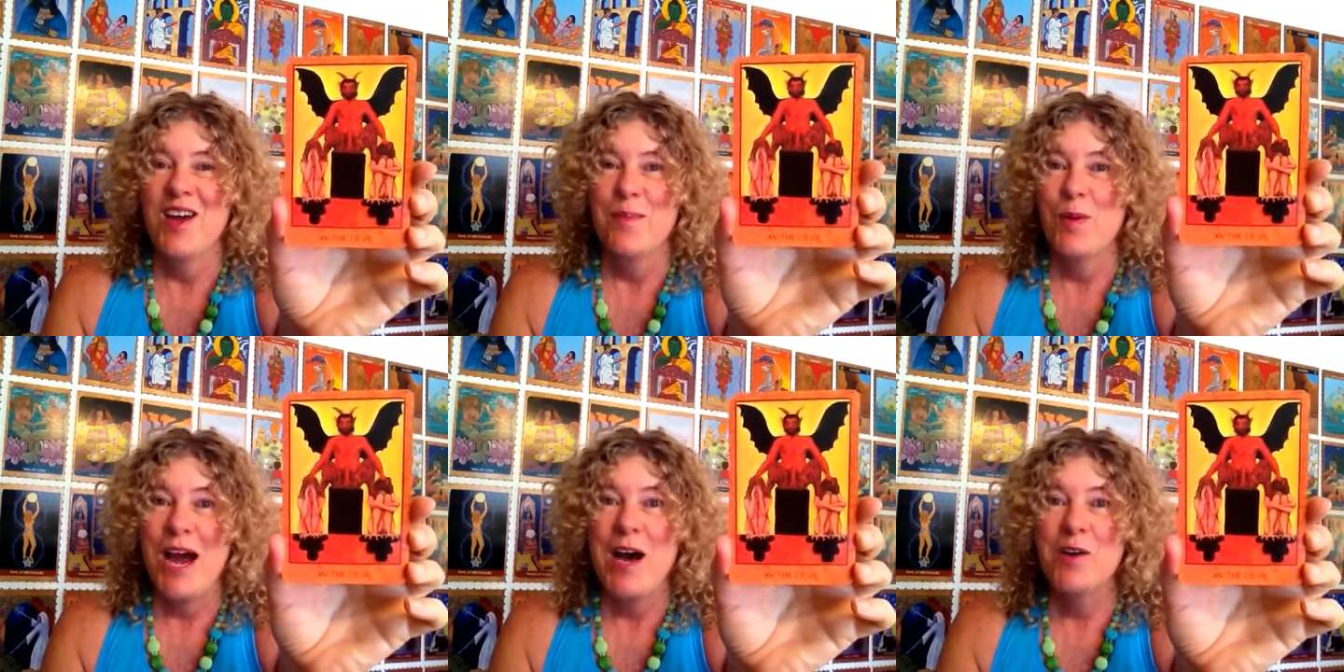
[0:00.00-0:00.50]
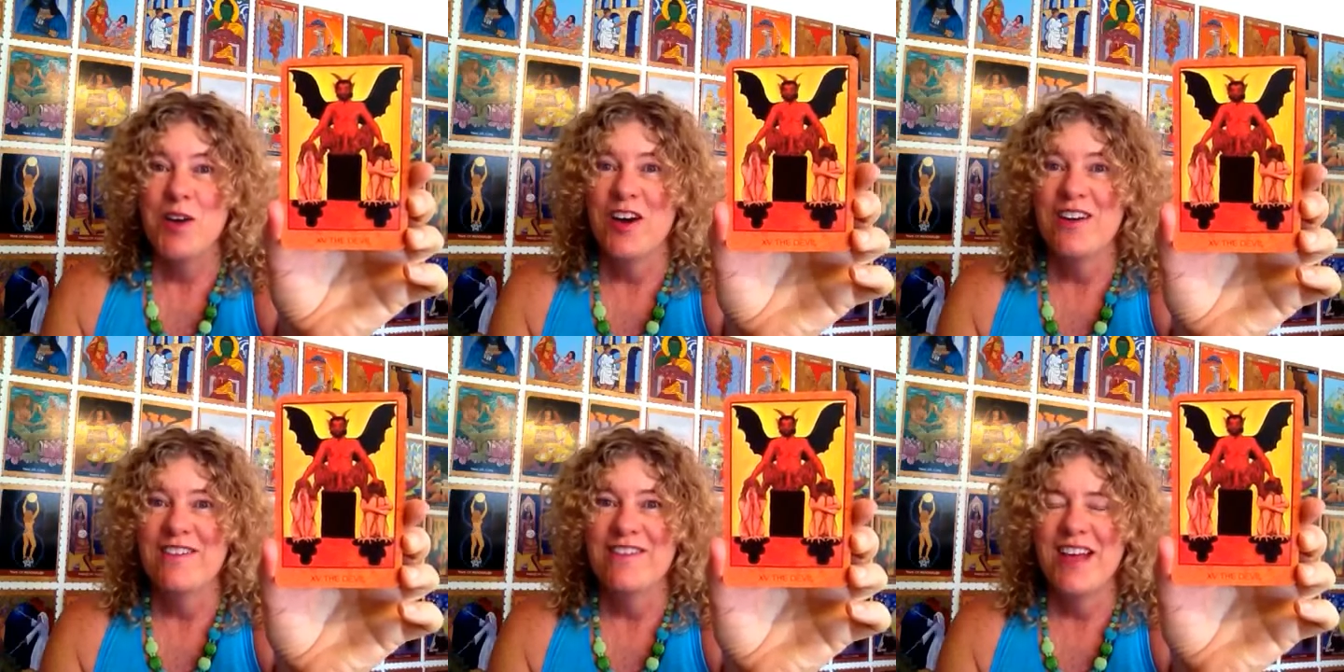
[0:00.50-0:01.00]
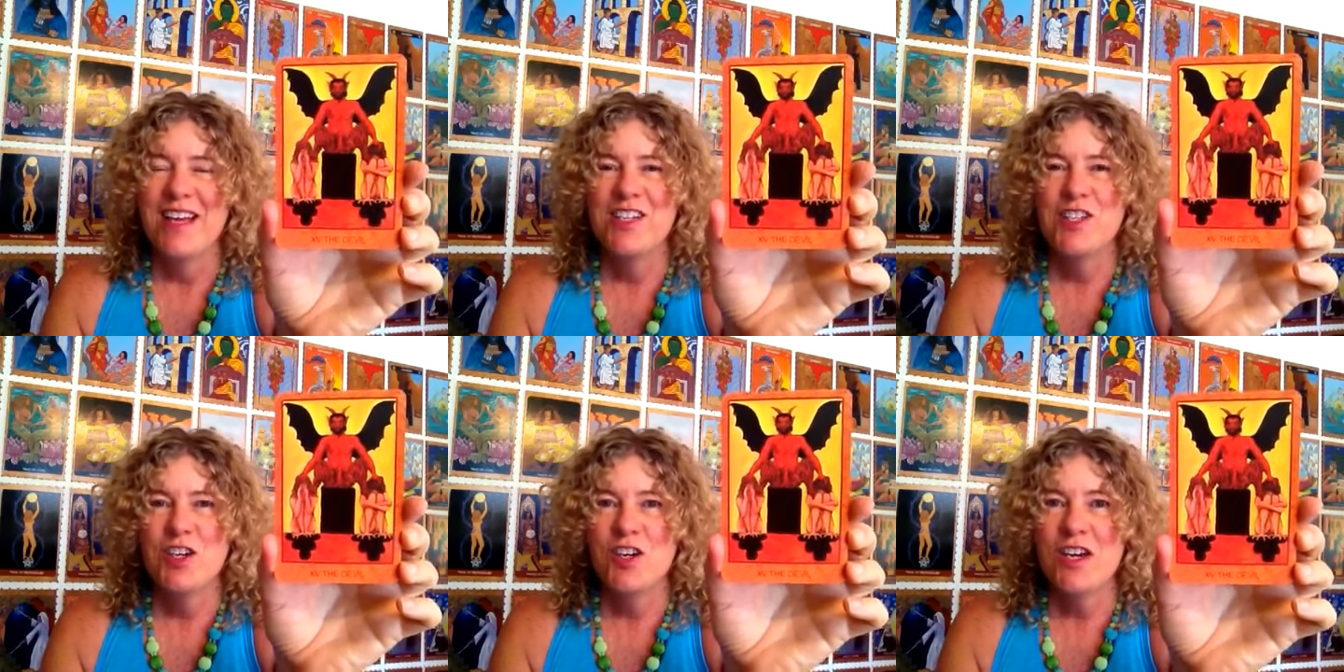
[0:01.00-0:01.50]
proud of, and
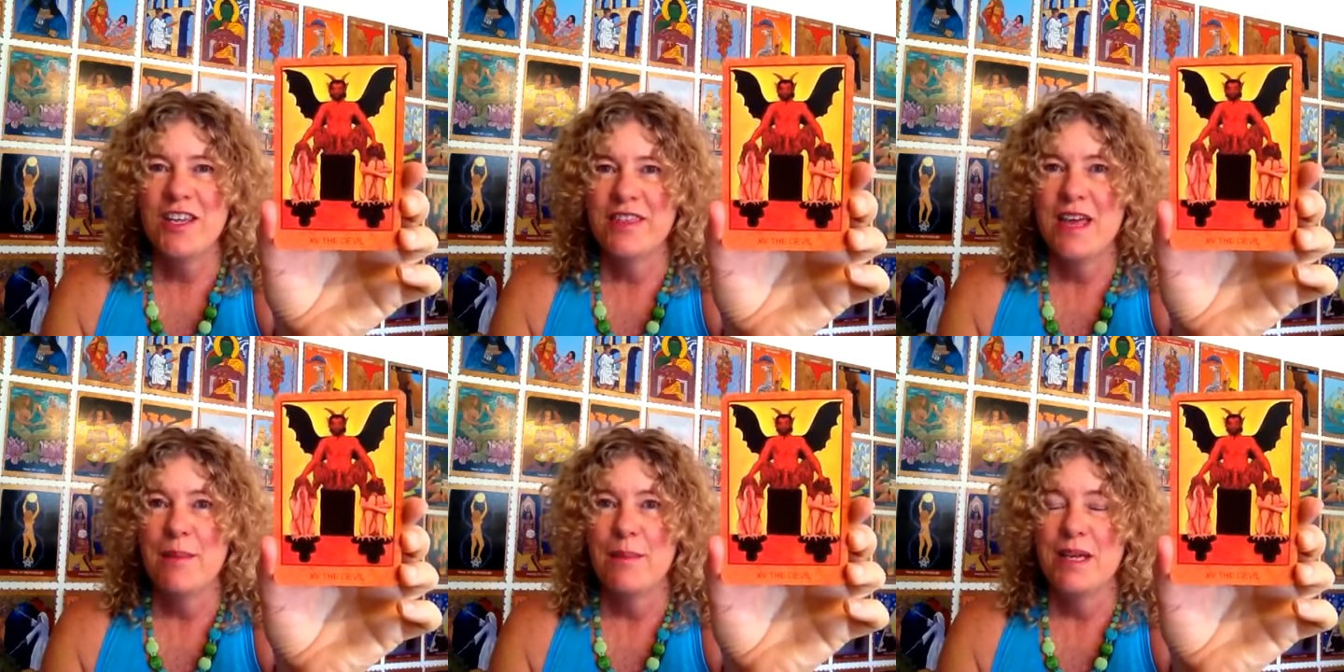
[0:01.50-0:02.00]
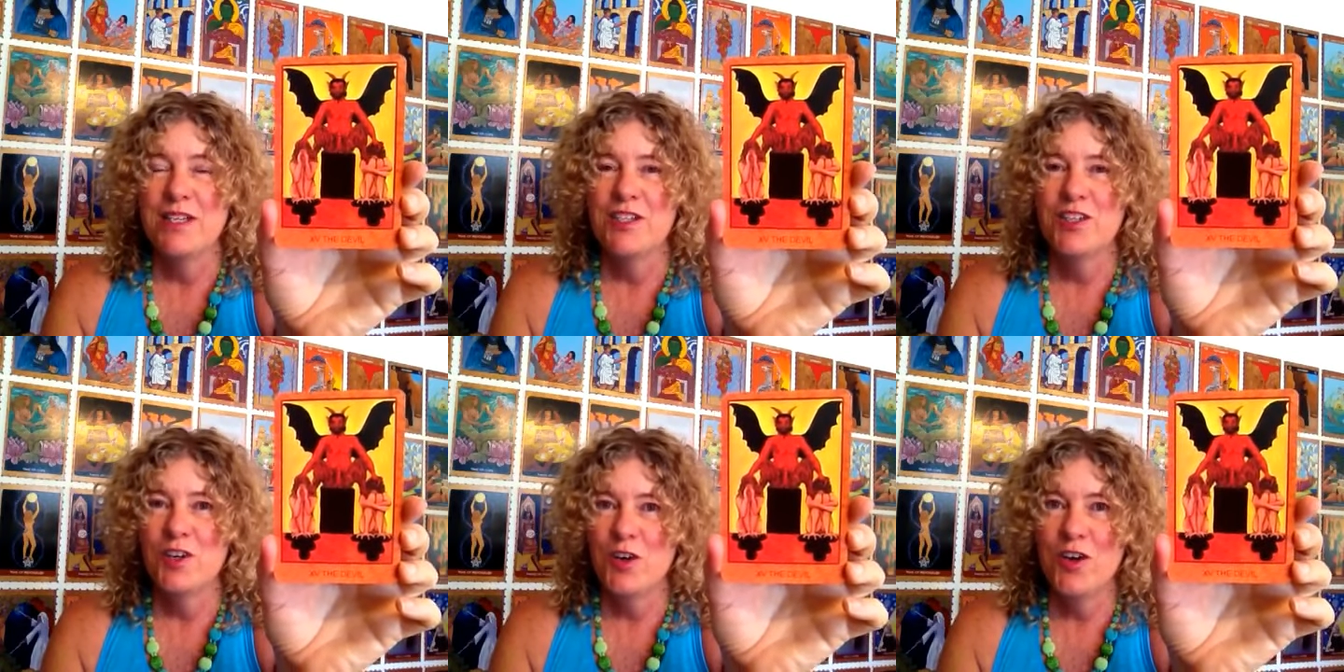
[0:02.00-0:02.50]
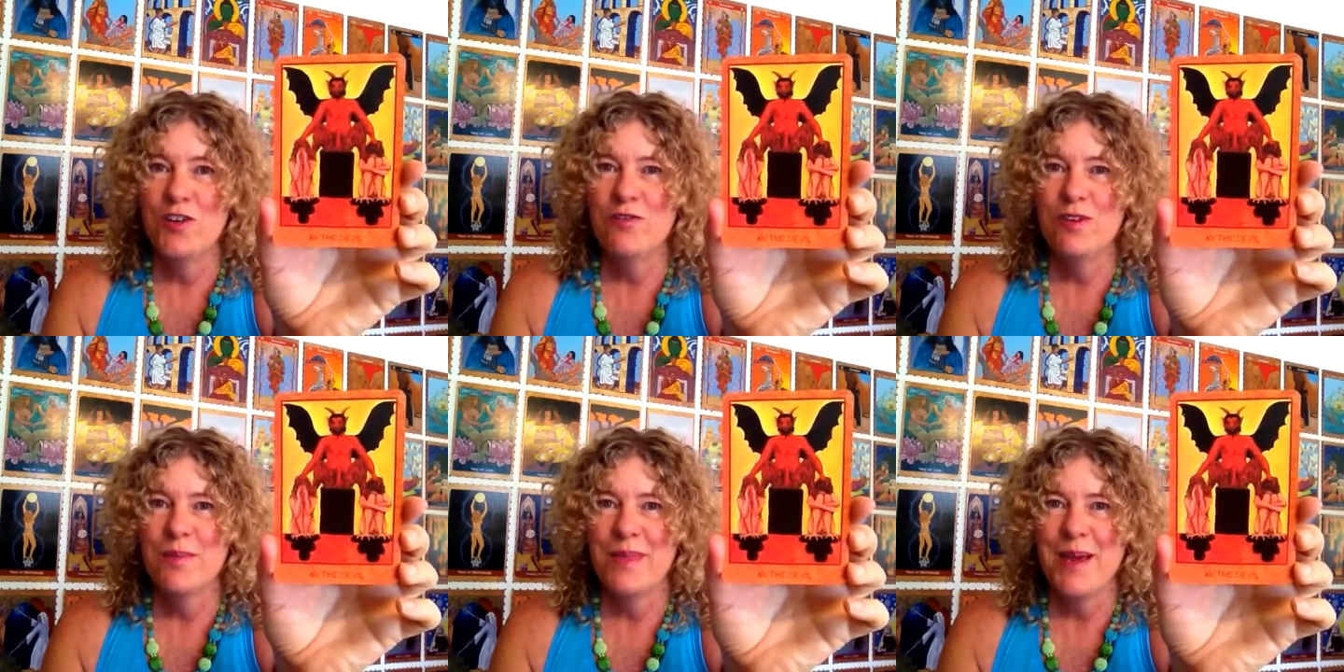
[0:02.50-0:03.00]
to look at them and to learn
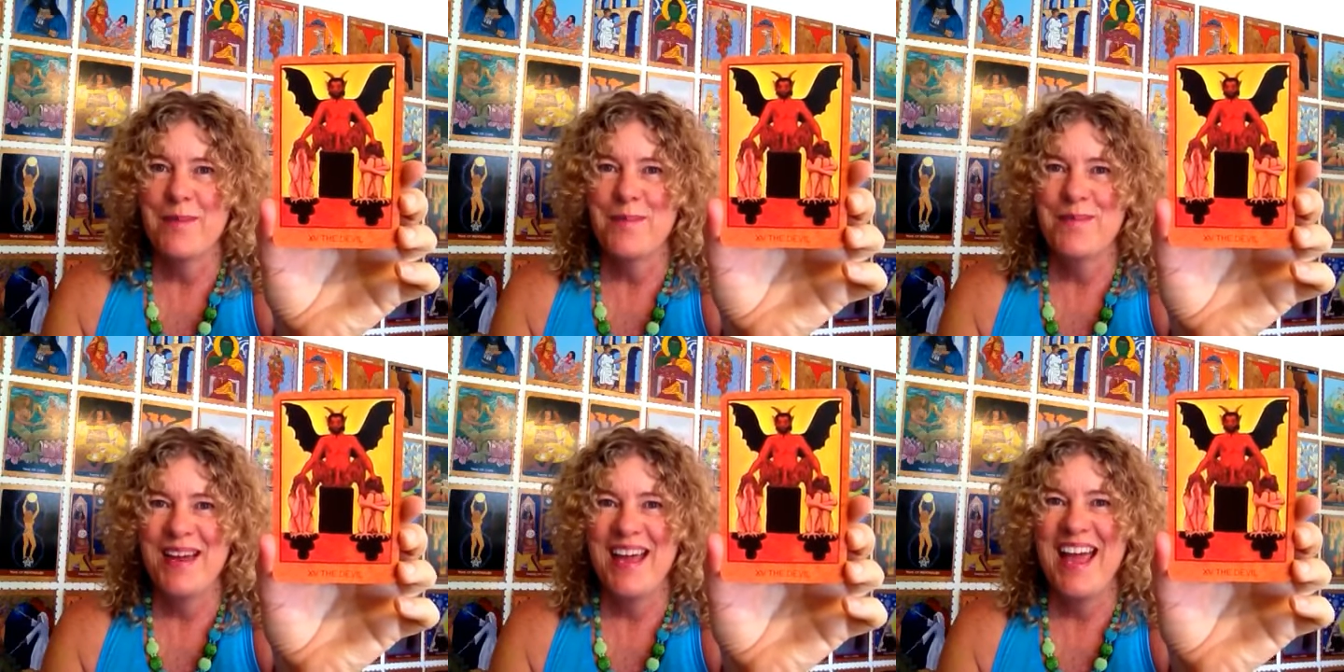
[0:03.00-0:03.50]
from them,